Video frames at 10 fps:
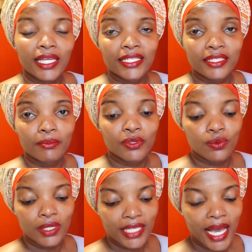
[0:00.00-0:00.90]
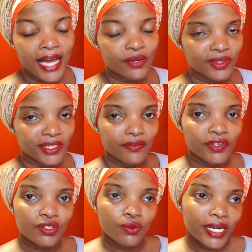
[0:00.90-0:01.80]
that Jam Tours had with
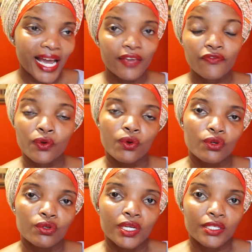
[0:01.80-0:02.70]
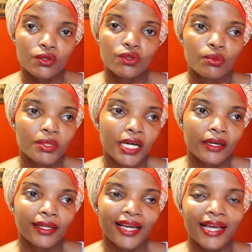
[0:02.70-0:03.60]
David Jr. If you go to his YouTube
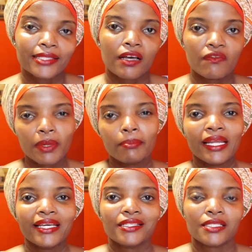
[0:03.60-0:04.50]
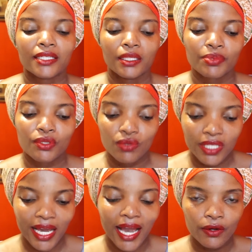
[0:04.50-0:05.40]
channel, guys, I've been playing his clips
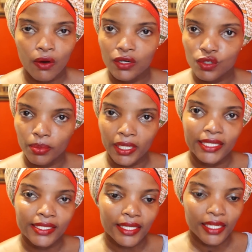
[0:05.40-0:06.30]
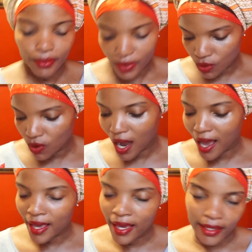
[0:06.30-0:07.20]
today. I don't want to play his clips. Go
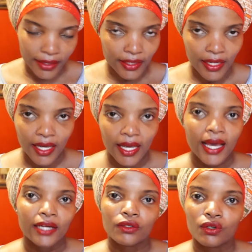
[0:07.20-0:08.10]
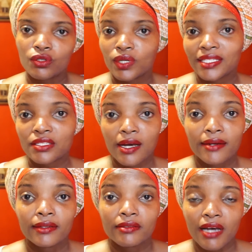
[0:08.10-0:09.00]
ahead and go to his
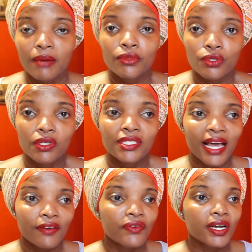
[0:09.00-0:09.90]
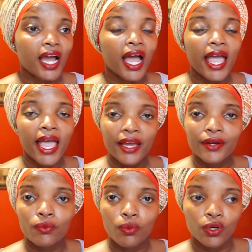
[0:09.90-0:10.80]
channel Jam Tours Africa
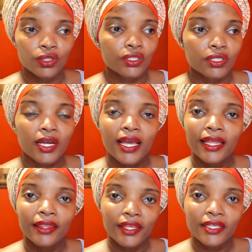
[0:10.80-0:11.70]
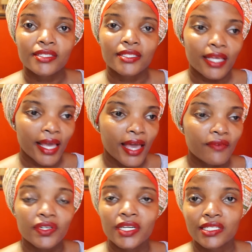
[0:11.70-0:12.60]
and watch this
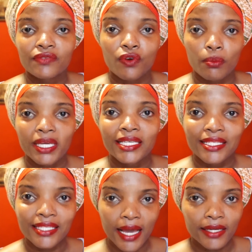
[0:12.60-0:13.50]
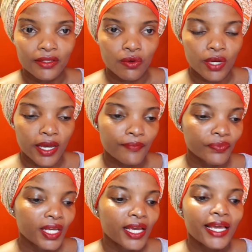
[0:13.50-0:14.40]
evidence from his side okay
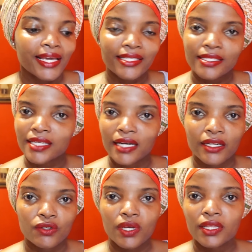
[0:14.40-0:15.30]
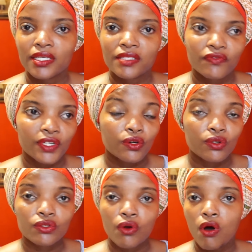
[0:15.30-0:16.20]
he's started doing these
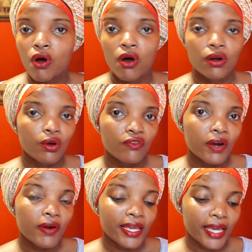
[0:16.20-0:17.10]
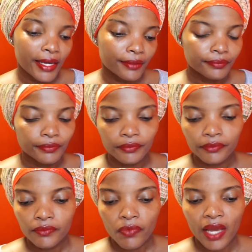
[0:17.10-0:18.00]
videos all over again
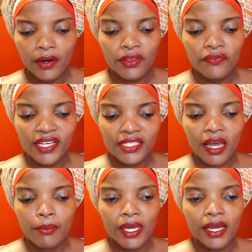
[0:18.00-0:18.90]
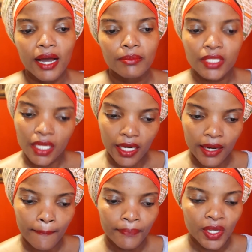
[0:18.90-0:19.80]
now the first time he comes
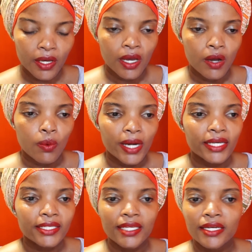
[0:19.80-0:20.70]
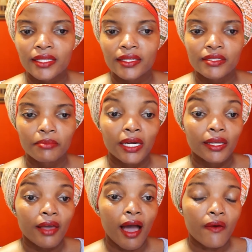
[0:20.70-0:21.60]
here when he's sending this money
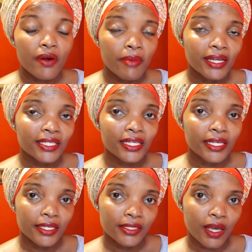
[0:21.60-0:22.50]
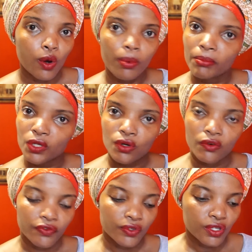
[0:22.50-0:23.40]
the agreement is i hope i'm not
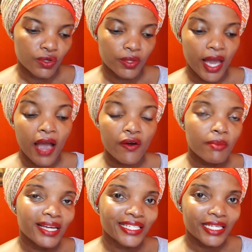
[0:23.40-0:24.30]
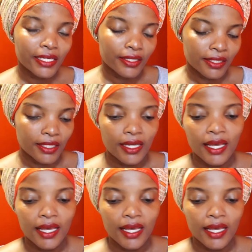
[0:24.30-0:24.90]
confusing you the agreement is